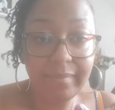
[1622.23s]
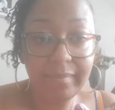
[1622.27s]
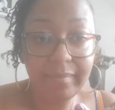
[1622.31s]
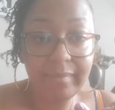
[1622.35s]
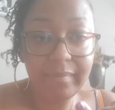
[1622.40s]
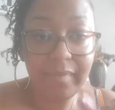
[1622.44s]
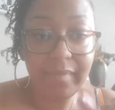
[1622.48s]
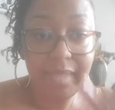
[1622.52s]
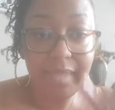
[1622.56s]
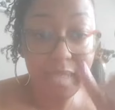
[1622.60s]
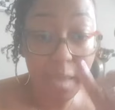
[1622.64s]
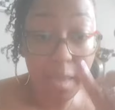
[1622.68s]

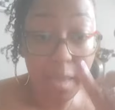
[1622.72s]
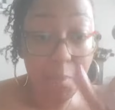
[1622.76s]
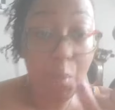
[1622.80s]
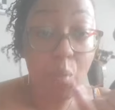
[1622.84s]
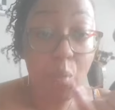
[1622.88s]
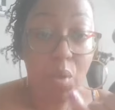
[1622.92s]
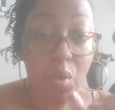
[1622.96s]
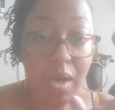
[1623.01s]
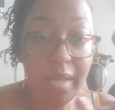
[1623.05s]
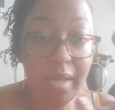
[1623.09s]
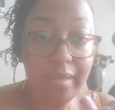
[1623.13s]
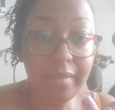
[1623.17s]
Number
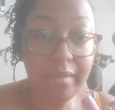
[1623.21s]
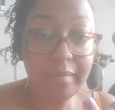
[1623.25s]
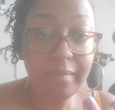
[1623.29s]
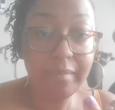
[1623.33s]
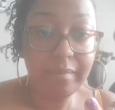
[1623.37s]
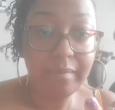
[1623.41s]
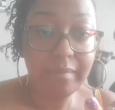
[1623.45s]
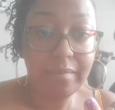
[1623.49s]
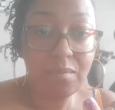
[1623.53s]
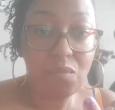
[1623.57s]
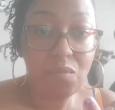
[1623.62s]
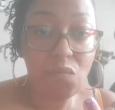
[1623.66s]
one,
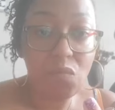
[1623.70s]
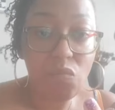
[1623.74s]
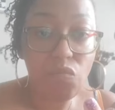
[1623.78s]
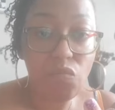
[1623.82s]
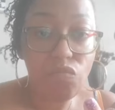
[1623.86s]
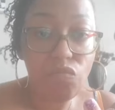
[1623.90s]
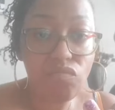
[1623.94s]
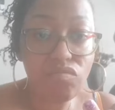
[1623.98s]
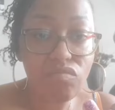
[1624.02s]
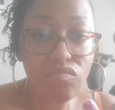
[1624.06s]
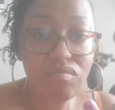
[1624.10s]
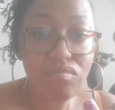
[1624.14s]

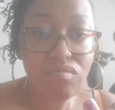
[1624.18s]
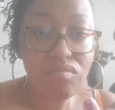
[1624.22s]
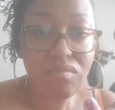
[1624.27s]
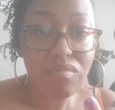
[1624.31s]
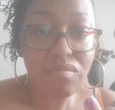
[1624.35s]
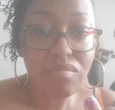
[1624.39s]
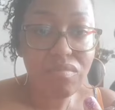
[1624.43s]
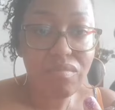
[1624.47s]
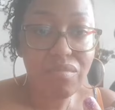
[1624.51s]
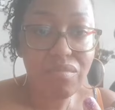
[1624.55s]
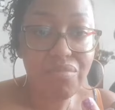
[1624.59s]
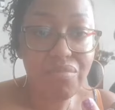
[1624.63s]

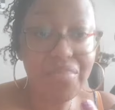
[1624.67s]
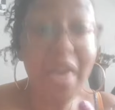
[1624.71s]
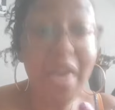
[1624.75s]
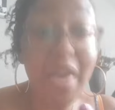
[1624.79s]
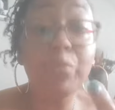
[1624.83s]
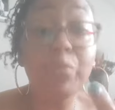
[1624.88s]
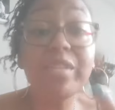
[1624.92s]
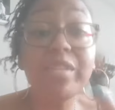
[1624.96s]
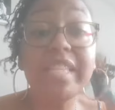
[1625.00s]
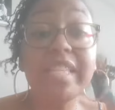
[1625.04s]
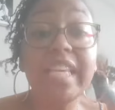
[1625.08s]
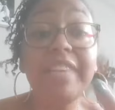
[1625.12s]
they
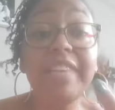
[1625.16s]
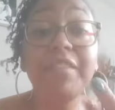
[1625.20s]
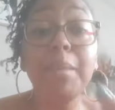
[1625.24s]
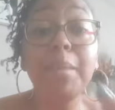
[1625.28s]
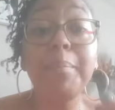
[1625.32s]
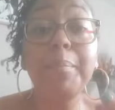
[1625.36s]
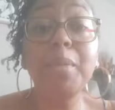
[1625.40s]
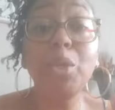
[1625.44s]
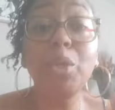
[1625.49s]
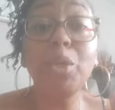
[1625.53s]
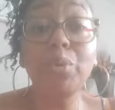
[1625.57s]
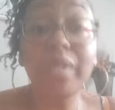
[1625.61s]
received
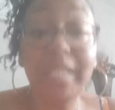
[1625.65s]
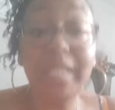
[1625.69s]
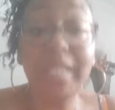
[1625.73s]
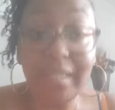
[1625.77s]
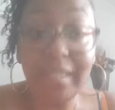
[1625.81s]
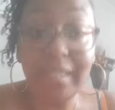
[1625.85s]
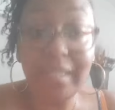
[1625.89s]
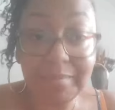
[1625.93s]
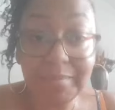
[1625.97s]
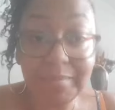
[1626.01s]
immunity.